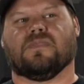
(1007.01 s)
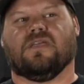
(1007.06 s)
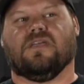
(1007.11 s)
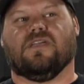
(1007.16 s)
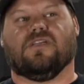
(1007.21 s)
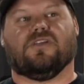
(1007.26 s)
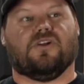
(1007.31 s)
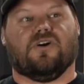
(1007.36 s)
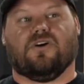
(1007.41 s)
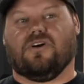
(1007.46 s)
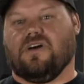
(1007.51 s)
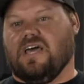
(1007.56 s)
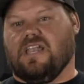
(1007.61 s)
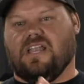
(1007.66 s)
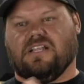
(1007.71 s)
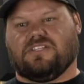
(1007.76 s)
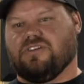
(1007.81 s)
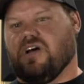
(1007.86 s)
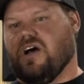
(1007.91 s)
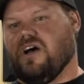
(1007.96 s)
And
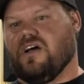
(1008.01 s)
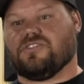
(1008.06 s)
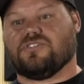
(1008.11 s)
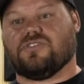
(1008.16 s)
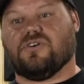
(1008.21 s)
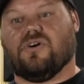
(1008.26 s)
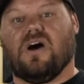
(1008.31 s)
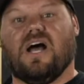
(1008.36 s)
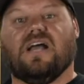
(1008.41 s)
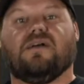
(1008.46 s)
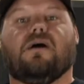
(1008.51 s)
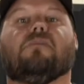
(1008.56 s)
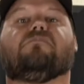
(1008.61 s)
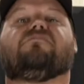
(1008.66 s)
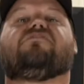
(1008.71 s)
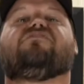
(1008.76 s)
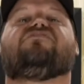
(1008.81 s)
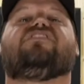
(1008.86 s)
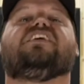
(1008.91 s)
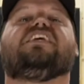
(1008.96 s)
so I'm
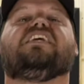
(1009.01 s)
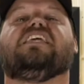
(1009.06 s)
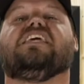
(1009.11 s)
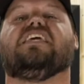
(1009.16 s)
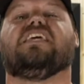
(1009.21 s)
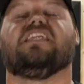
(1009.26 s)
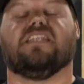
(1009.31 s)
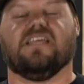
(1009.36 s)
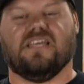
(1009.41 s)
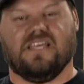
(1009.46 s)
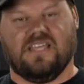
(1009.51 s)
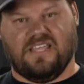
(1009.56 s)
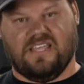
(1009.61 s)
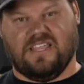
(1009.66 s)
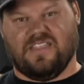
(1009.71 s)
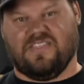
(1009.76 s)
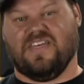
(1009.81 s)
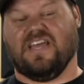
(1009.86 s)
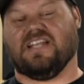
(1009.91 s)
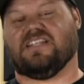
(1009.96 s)
feeding
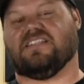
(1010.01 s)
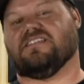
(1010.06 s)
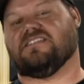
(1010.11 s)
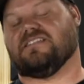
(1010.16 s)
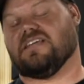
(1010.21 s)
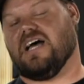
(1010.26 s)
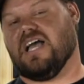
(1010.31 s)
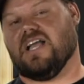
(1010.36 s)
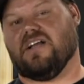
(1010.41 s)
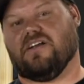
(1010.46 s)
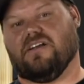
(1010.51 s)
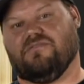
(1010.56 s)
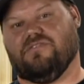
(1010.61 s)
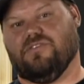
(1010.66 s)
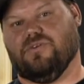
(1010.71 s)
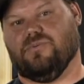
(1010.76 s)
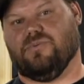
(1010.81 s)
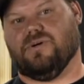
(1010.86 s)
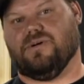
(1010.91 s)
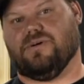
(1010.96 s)
that desire, if
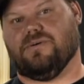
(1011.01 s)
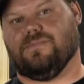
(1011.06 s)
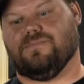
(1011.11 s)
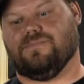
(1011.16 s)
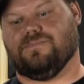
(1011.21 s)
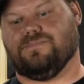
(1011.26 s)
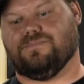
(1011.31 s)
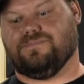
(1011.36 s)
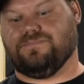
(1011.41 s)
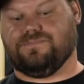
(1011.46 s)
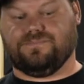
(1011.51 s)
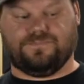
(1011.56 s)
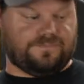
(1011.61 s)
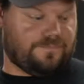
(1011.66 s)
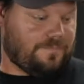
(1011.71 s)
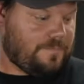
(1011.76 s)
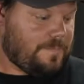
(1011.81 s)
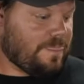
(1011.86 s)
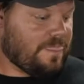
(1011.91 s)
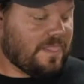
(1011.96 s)
you will.
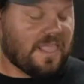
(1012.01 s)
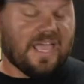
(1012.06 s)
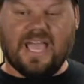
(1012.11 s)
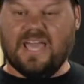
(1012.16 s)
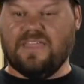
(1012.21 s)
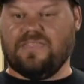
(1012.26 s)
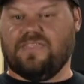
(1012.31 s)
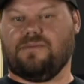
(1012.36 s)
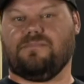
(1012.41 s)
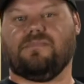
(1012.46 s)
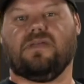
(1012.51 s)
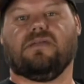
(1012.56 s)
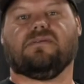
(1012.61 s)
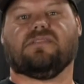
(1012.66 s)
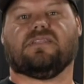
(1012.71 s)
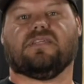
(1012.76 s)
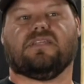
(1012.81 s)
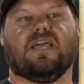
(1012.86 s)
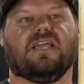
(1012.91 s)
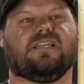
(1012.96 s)
And then maybe
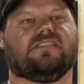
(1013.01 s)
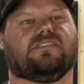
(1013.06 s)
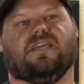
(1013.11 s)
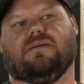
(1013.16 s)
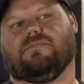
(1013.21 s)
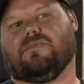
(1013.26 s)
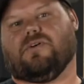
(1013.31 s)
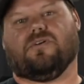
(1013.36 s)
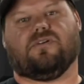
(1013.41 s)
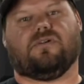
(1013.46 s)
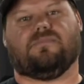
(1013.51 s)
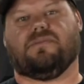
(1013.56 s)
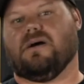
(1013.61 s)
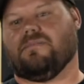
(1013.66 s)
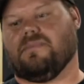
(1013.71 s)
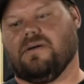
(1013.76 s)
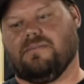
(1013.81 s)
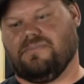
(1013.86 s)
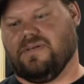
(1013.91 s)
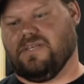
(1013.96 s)
the next day I'm going about
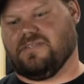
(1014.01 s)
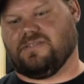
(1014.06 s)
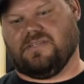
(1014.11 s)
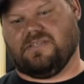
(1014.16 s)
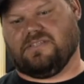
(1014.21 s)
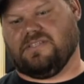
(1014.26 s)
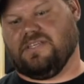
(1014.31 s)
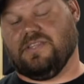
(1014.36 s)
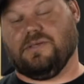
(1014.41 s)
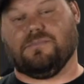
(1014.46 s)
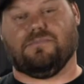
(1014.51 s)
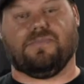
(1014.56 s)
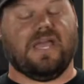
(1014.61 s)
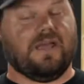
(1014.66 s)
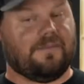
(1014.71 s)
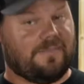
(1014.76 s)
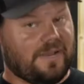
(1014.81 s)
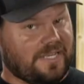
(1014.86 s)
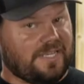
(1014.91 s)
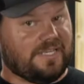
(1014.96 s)
my business, and then
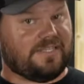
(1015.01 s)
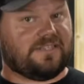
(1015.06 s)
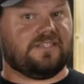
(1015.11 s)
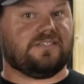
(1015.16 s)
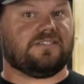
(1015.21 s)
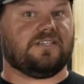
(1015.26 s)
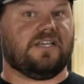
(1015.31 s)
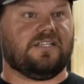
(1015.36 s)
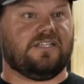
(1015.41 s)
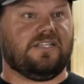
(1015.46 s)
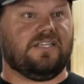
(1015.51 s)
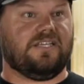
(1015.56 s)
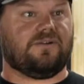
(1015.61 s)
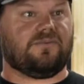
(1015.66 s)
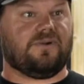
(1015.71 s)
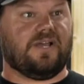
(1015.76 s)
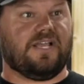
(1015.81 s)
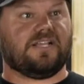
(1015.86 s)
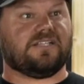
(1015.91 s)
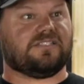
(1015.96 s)
bam, I get this idea,
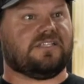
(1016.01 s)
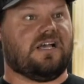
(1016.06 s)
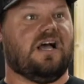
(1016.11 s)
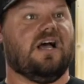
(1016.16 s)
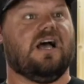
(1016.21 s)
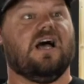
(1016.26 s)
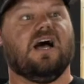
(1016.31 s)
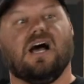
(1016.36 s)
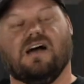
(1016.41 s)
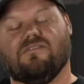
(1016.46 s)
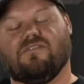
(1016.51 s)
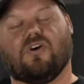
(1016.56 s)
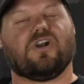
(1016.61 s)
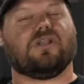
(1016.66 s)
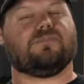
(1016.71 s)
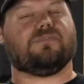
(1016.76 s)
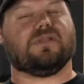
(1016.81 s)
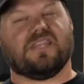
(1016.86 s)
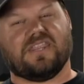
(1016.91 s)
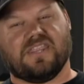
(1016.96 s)
right? Because I've already
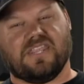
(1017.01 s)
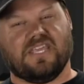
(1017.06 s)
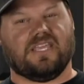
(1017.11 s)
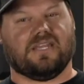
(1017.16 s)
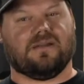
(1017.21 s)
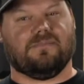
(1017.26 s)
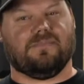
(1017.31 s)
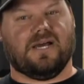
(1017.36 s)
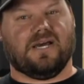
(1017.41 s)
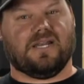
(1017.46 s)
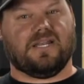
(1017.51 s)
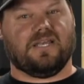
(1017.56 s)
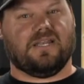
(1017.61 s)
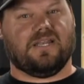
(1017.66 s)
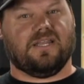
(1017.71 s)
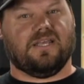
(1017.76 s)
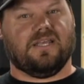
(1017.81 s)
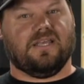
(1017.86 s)
been thinking about it.